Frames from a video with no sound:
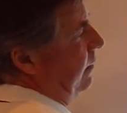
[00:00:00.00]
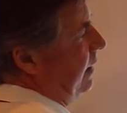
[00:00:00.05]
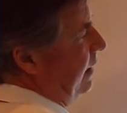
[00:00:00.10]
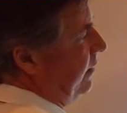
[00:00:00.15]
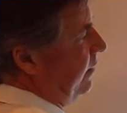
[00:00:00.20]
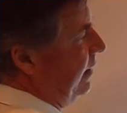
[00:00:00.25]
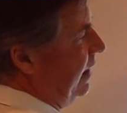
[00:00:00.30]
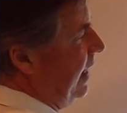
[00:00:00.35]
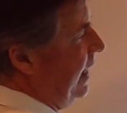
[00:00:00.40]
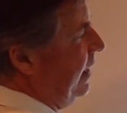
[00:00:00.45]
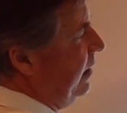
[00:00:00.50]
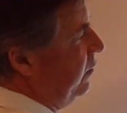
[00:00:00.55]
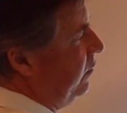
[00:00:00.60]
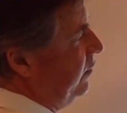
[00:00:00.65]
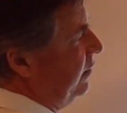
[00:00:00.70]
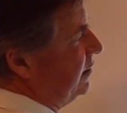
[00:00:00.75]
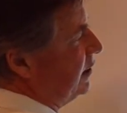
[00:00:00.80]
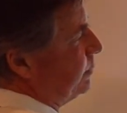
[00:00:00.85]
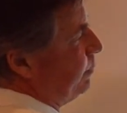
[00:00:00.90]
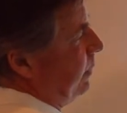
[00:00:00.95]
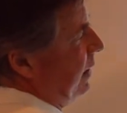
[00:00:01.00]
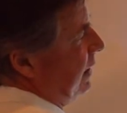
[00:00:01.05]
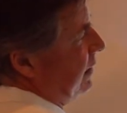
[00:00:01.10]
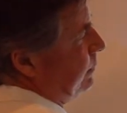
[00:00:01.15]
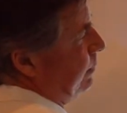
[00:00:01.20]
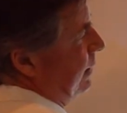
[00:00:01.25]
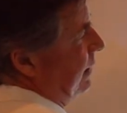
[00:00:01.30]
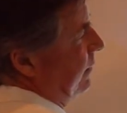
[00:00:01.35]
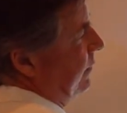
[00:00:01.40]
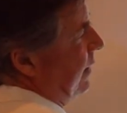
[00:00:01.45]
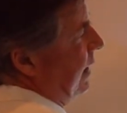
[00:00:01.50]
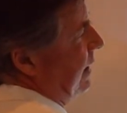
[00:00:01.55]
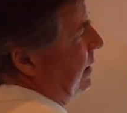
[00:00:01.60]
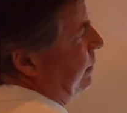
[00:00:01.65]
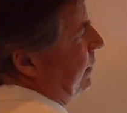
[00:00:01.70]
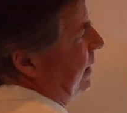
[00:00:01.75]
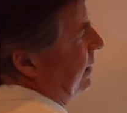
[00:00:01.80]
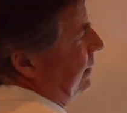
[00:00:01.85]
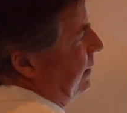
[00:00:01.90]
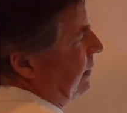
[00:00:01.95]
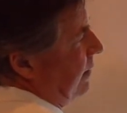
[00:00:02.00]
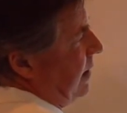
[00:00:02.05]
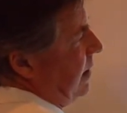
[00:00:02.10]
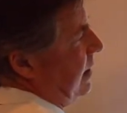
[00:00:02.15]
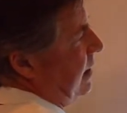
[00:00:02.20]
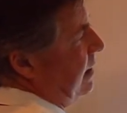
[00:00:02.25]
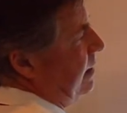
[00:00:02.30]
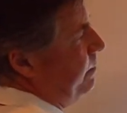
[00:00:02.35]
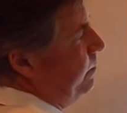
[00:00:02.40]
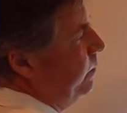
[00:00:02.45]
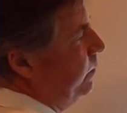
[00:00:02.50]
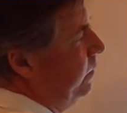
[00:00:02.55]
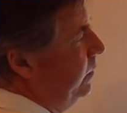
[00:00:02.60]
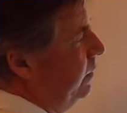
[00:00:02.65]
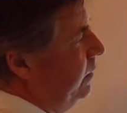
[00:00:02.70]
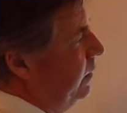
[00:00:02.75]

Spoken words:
That's the angular displacement divided by the time.